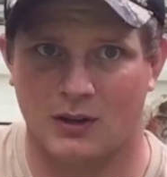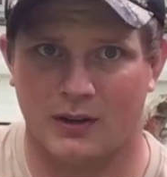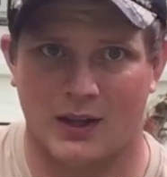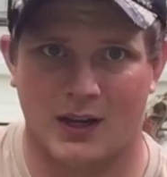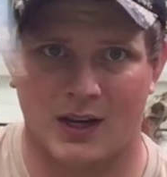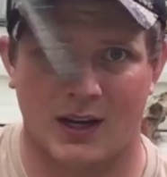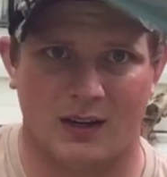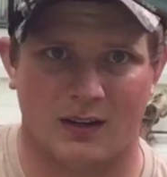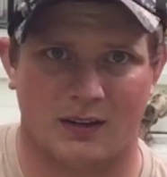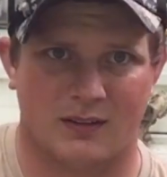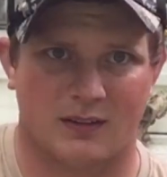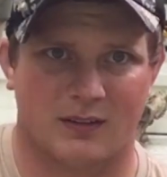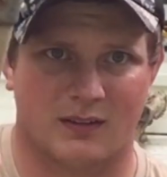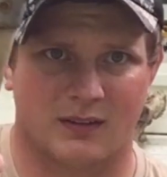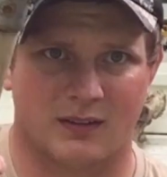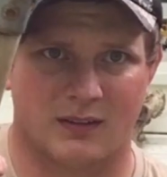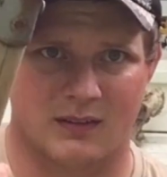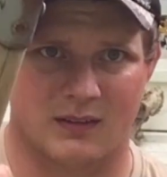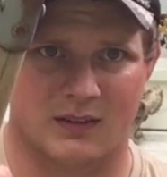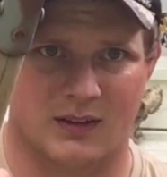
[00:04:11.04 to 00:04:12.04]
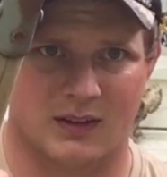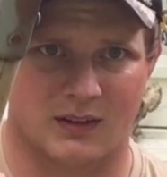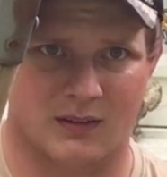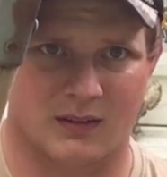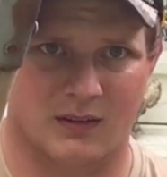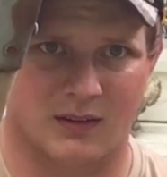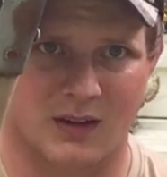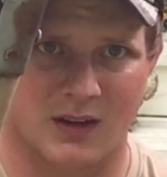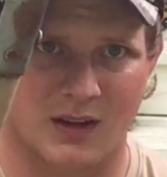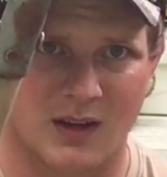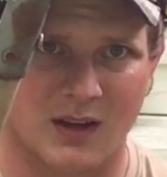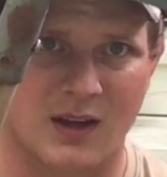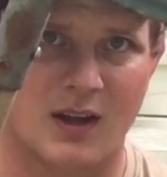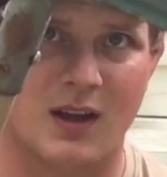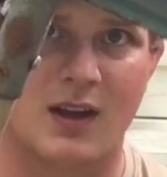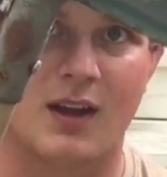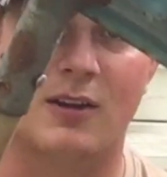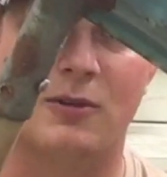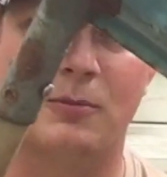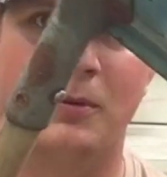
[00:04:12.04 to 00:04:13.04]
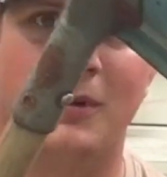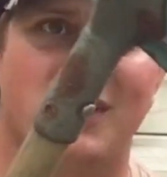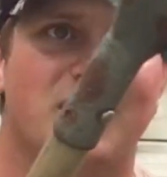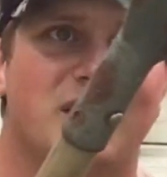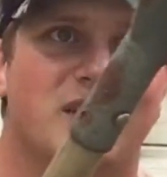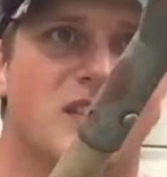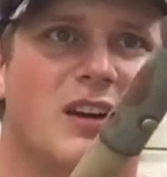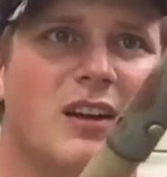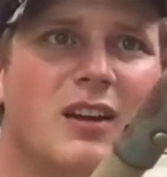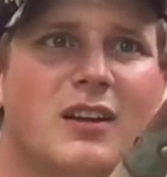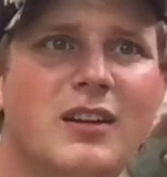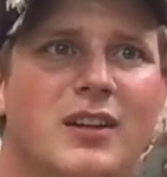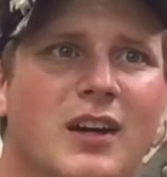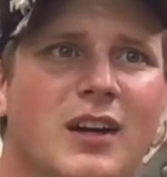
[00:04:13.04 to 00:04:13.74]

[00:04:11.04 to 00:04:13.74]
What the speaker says: of that. It's pretty solid